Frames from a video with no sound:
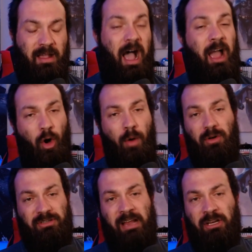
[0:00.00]
I
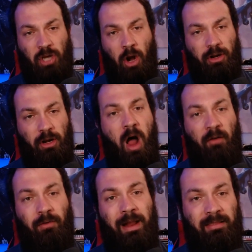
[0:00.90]
almost had to turn it
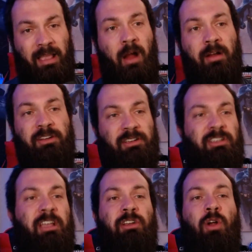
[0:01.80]
off right there and just
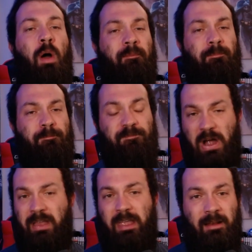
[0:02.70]
say, you know what?
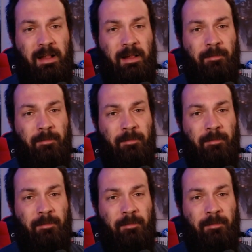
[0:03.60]
Fuck it.